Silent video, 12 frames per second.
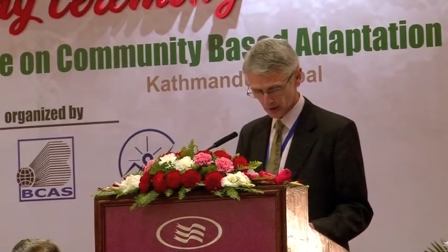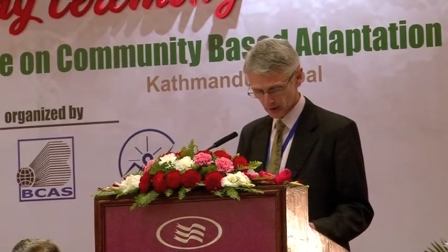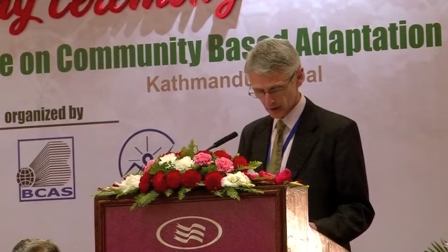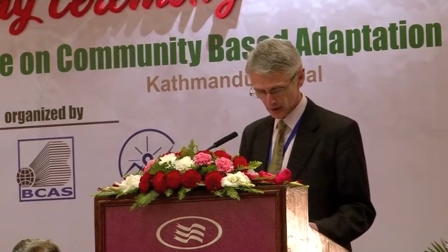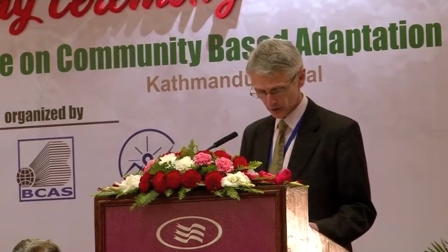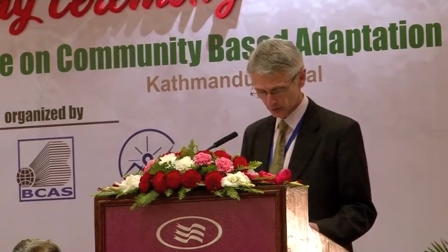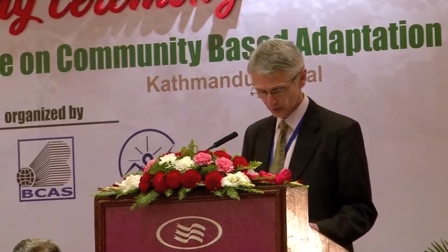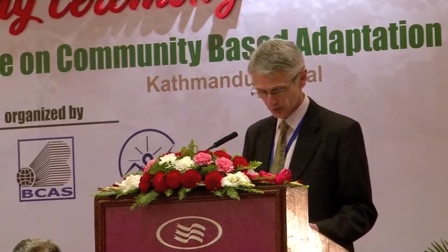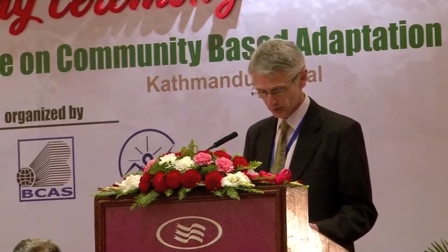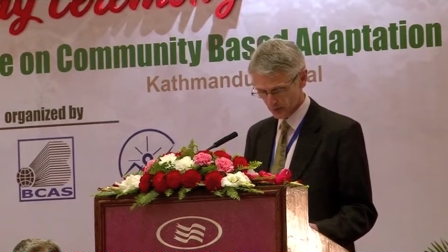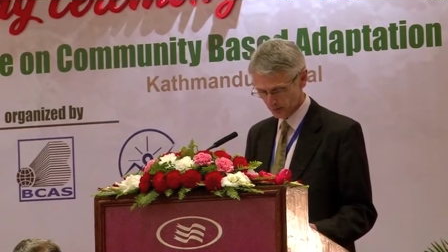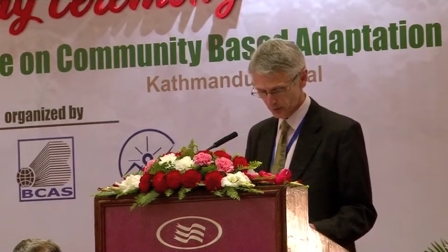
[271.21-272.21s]
a national
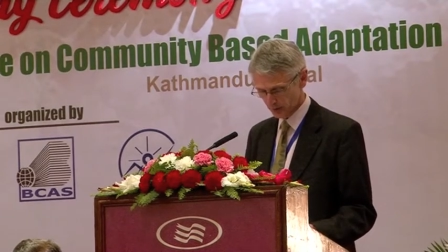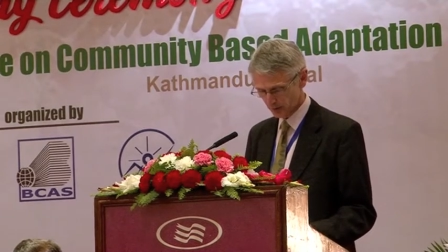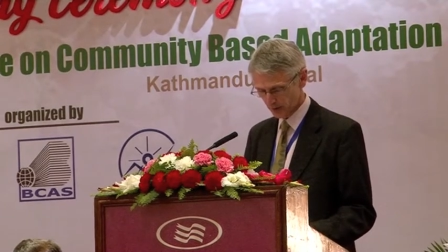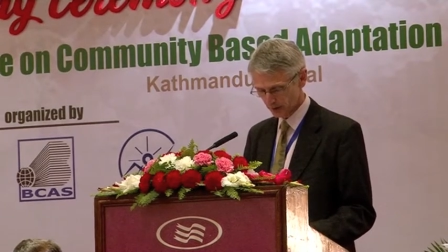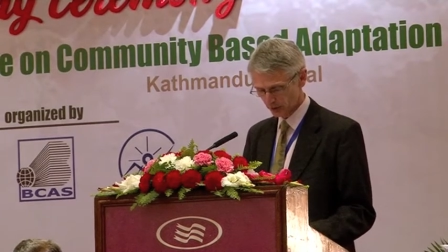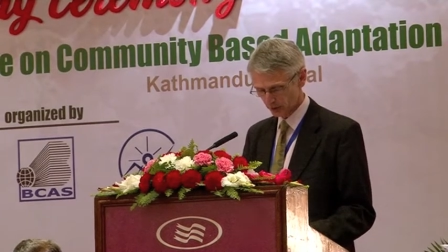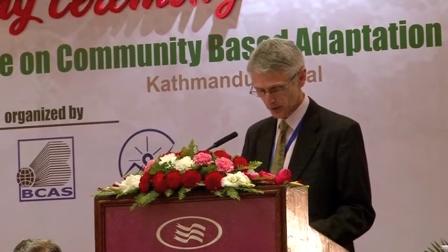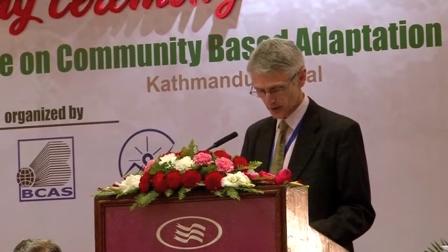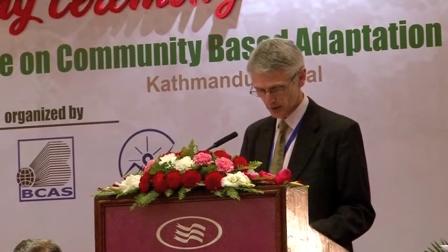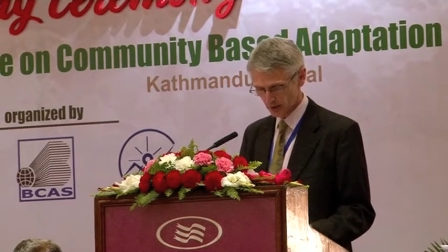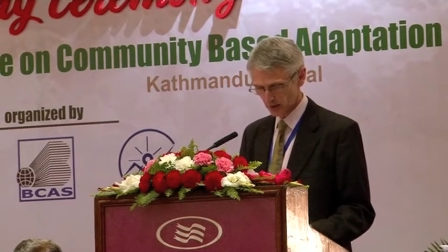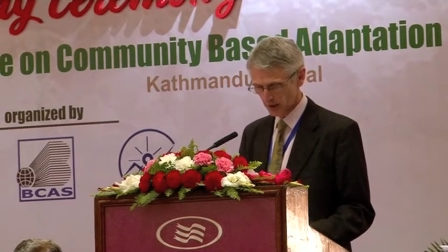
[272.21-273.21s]
commitment and a
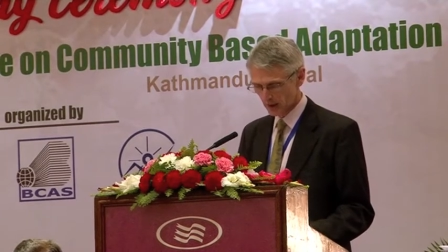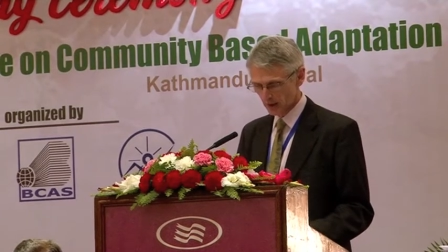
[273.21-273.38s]
trend